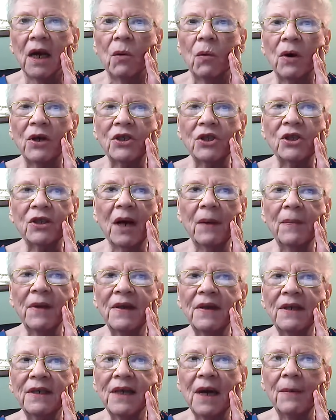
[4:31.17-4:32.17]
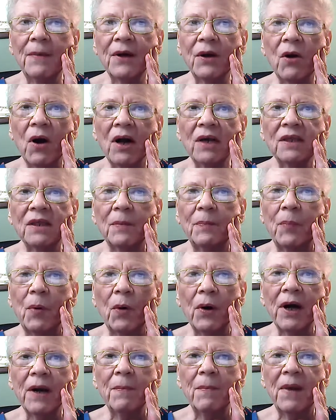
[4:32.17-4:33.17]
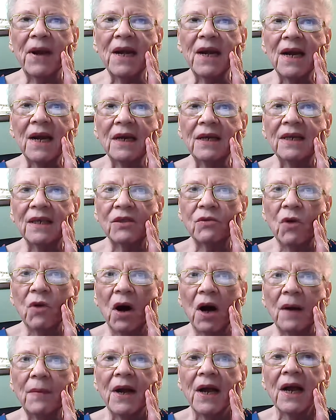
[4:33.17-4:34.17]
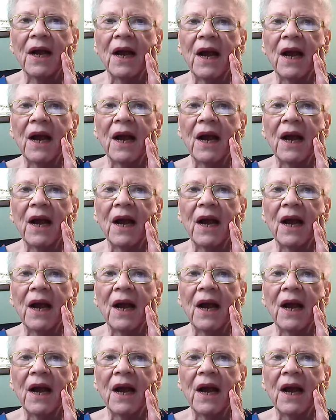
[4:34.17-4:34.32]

which some in the Democrat-supporting media described